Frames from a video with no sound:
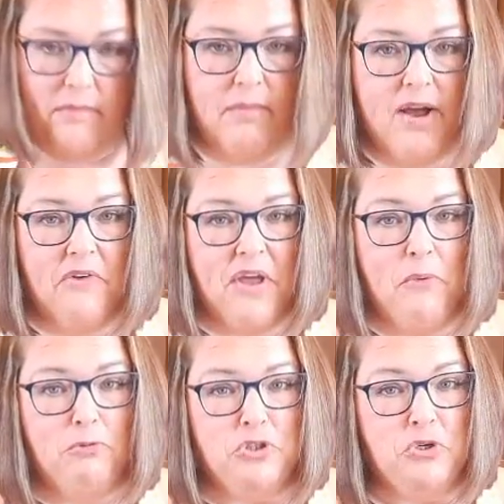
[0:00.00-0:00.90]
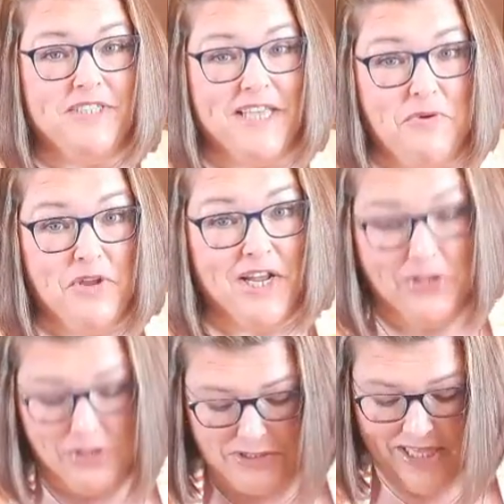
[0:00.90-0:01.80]
Because I want you to see what it
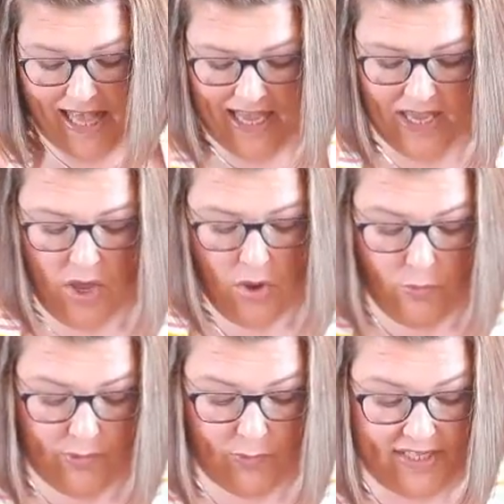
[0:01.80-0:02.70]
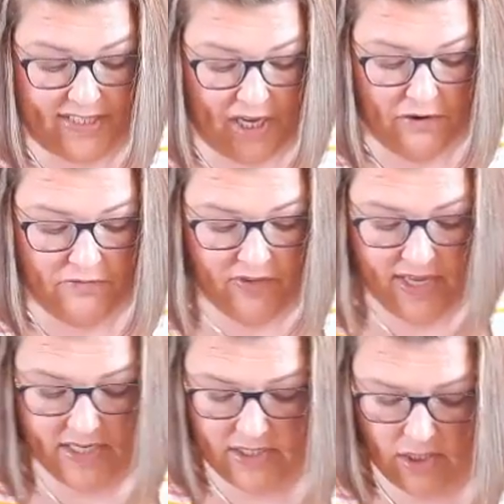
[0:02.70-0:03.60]
looks like when we serve
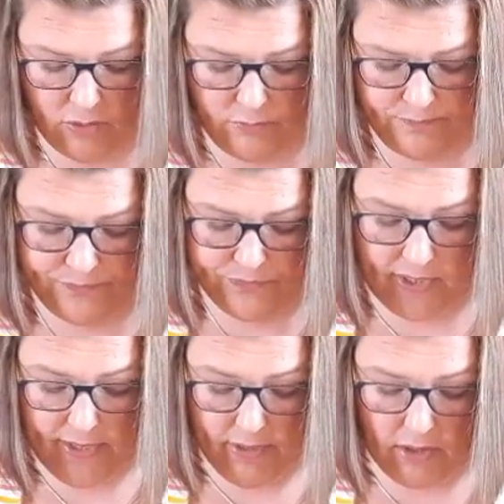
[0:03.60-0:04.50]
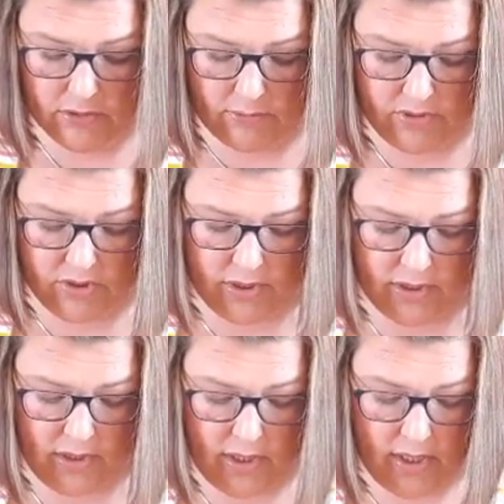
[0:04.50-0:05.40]
it. So, here goes. I'm just going
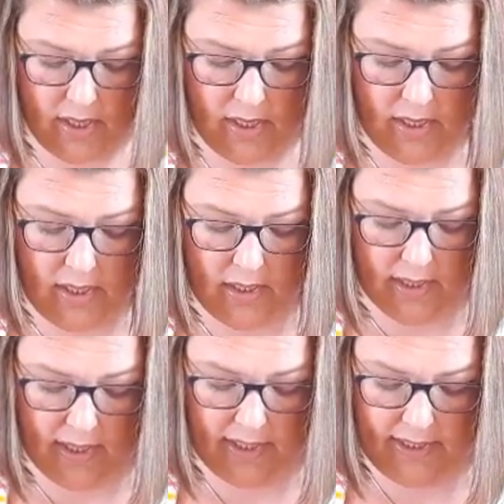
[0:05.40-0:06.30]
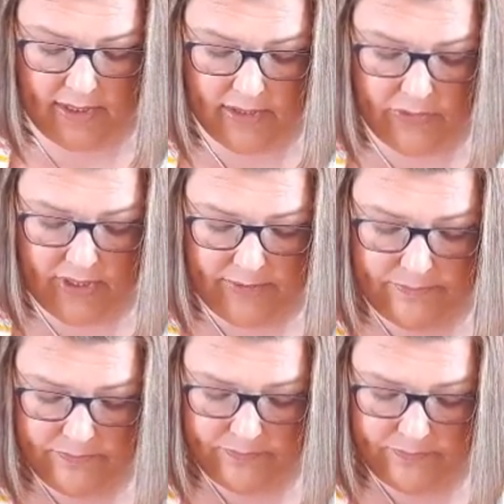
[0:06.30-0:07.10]
to cut into it.